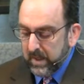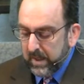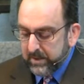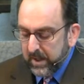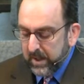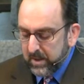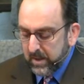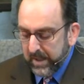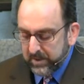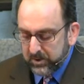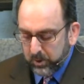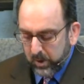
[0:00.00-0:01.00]
I tell you
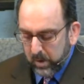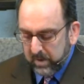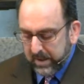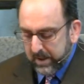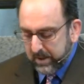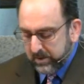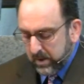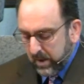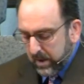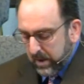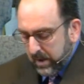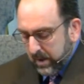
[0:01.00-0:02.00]
that story because
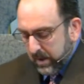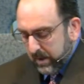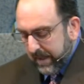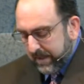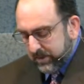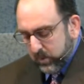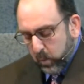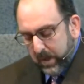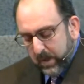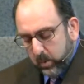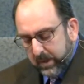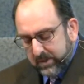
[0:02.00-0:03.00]
last
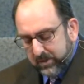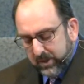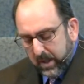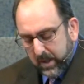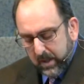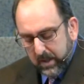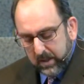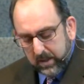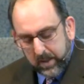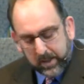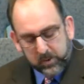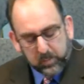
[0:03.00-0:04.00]
week we saw in
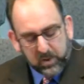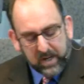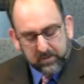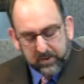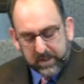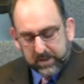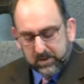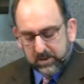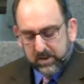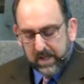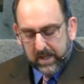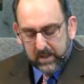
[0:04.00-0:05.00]
God's providence
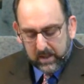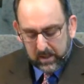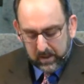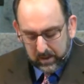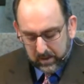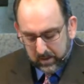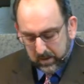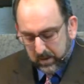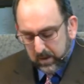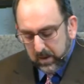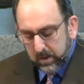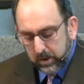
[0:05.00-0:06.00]
that He
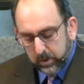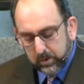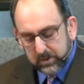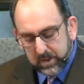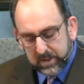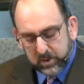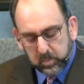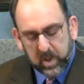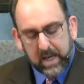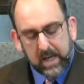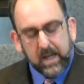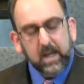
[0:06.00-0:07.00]
uses
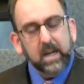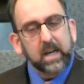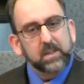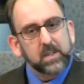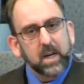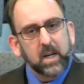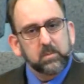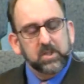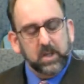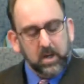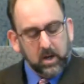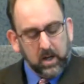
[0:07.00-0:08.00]
pain at times
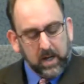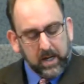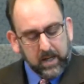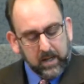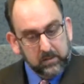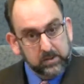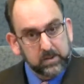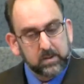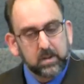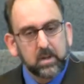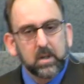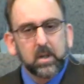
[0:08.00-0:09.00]
in our lives
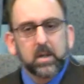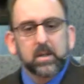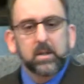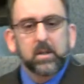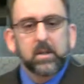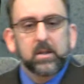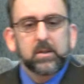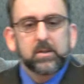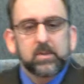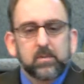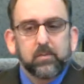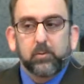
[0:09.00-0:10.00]

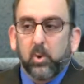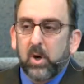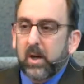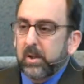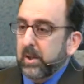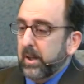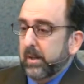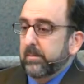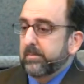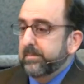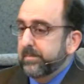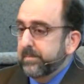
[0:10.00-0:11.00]
for our good.
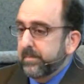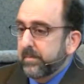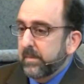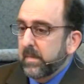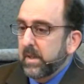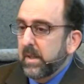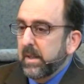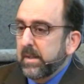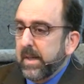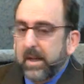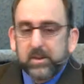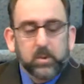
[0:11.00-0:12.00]

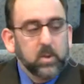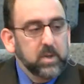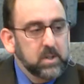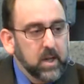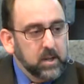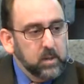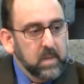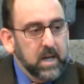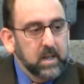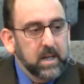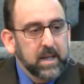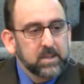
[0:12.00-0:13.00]
That is what we talked
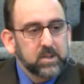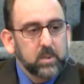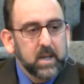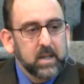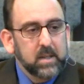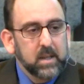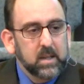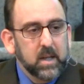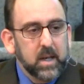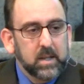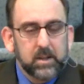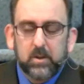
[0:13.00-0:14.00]
about last week, that
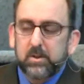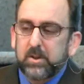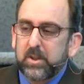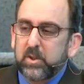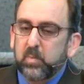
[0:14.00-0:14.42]
God uses